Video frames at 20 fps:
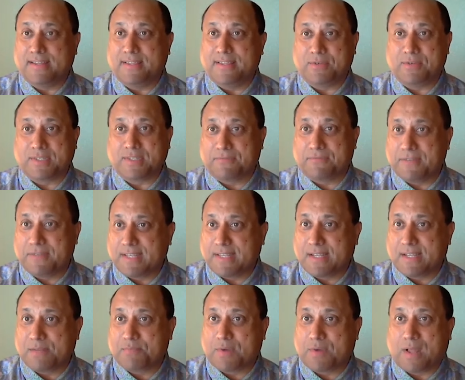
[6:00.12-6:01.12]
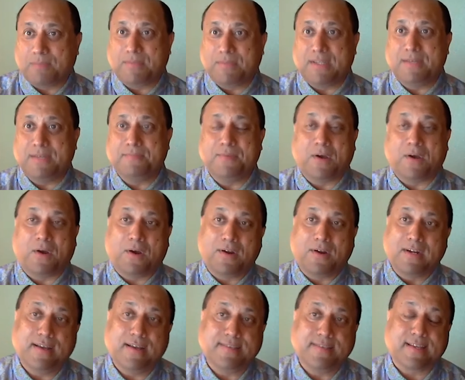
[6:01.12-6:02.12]
there was a physical problem
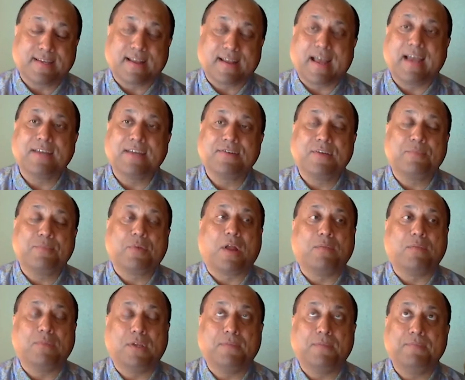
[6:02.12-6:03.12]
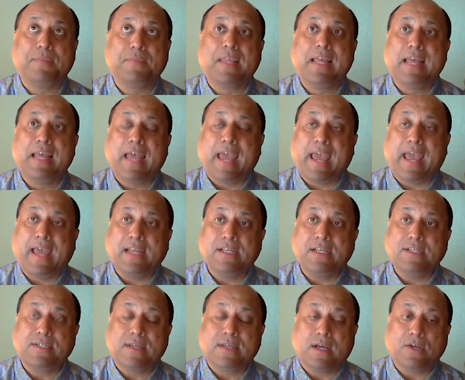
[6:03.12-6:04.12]
or a psychiatry problem.
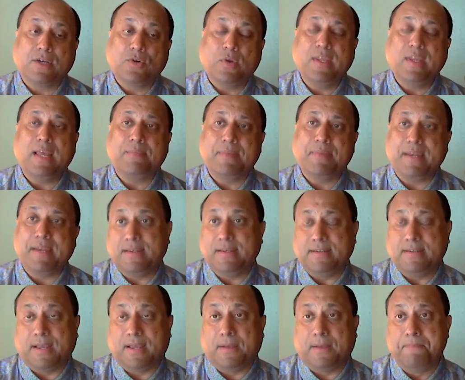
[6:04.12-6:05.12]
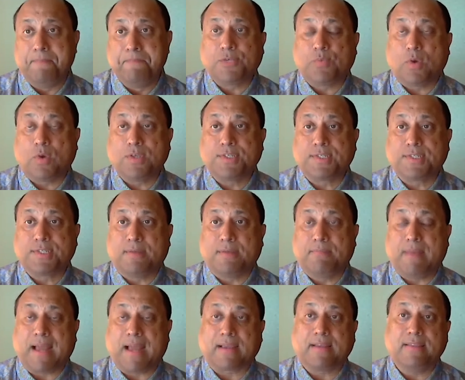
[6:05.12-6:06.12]
And growing up in India was
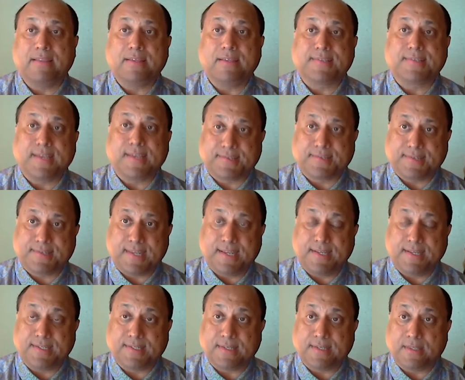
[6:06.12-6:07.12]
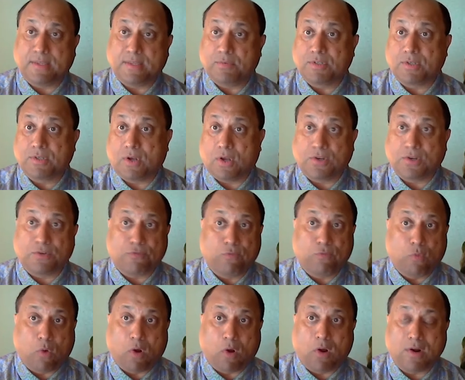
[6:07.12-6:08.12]
back in the 60s. There was a lot of
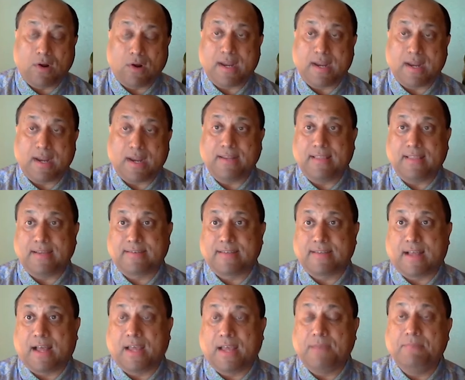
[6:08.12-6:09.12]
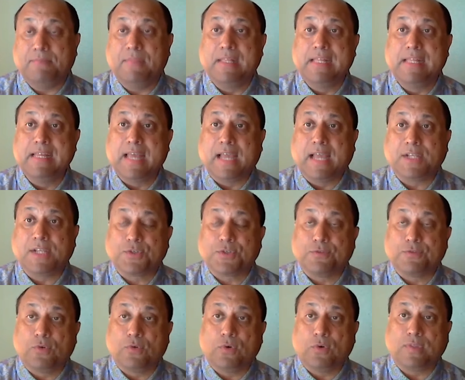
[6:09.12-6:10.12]
war at that time and so
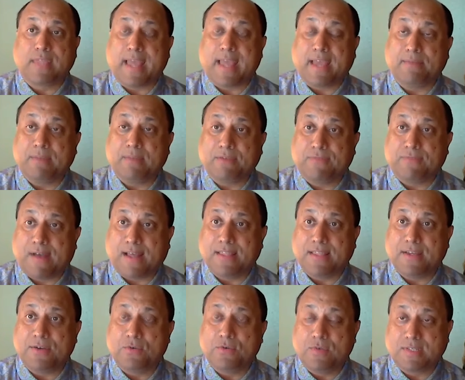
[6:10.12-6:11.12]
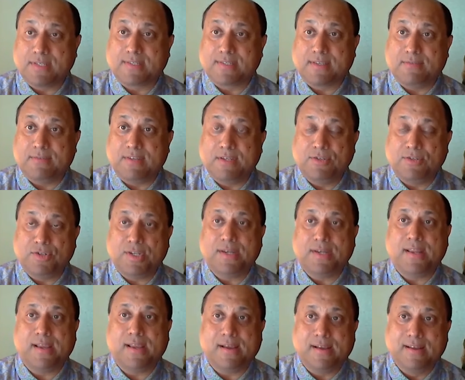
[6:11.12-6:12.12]
forth. And my father, who was a civil
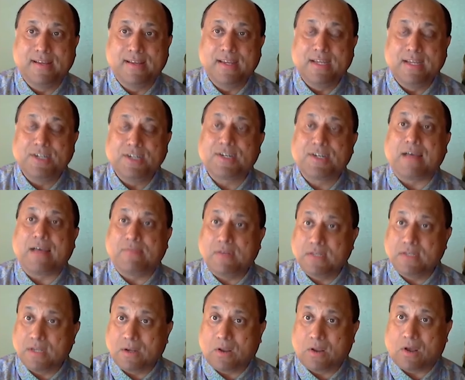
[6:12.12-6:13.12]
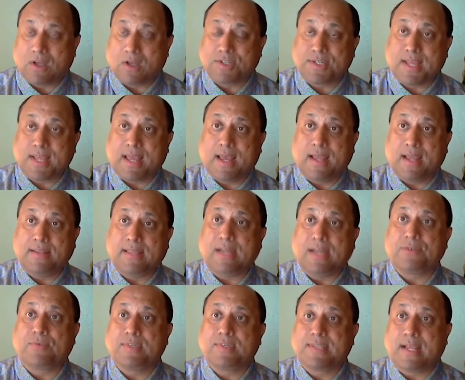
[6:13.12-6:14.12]
engineer, traveled a lot, and
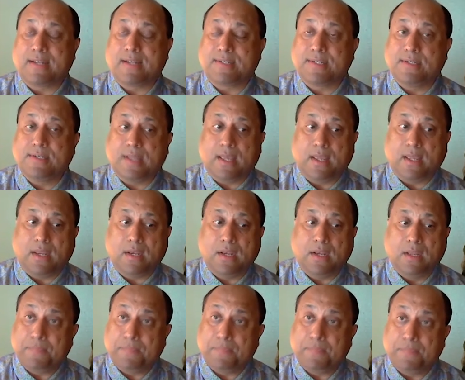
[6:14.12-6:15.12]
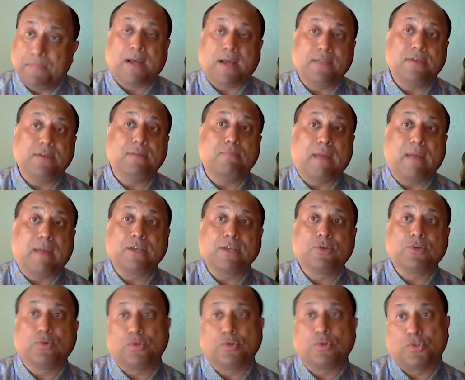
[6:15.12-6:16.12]
that resulted in a lot of other
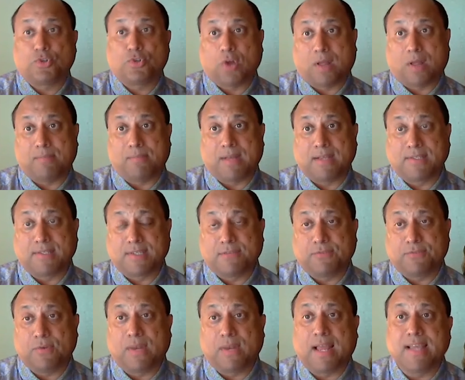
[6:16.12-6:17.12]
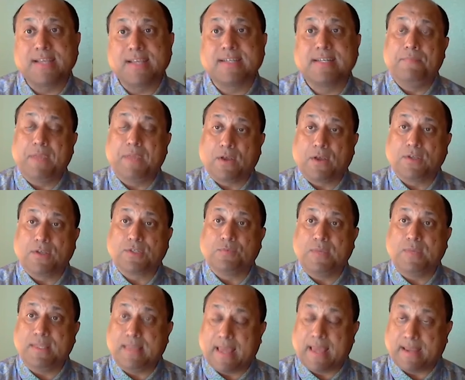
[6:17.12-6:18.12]
micro traumas, if you like, because
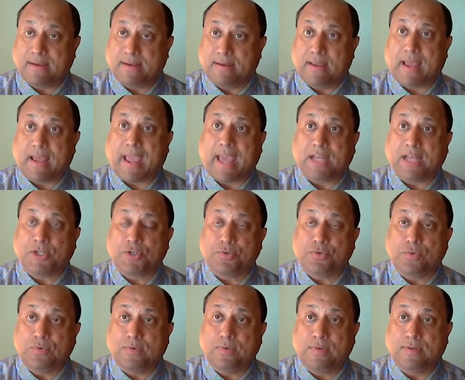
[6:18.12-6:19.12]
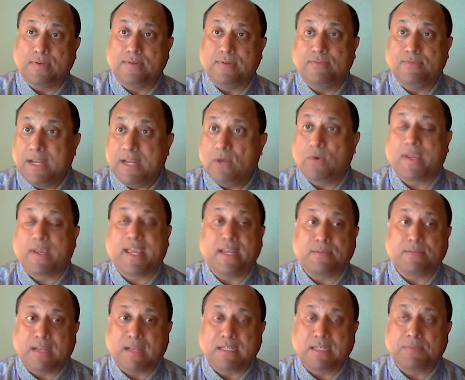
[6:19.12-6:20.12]
we then had to relocate
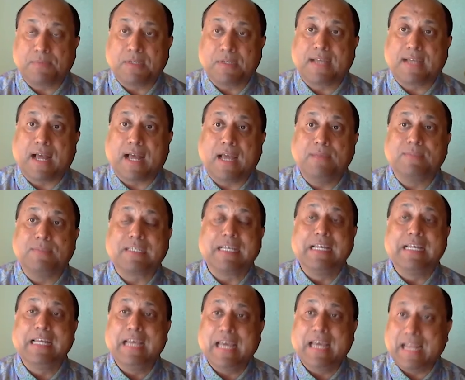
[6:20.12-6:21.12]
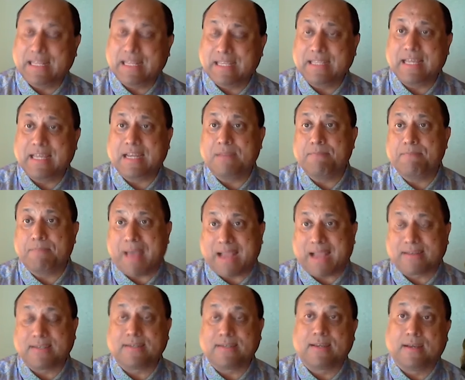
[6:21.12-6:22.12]
multiple times. And I think that
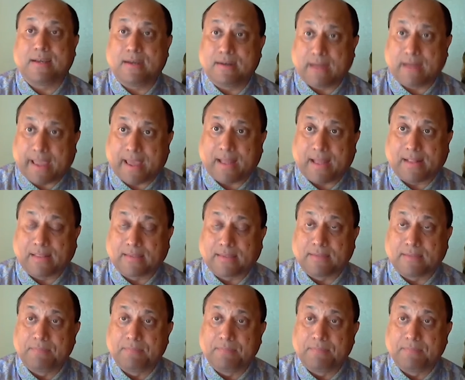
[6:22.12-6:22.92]
impacted her health